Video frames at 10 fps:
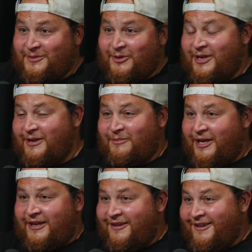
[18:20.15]
So it ended up
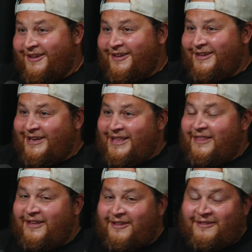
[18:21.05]
like in
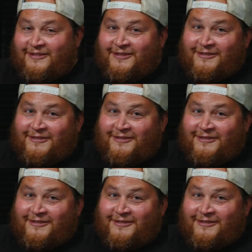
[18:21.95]
the,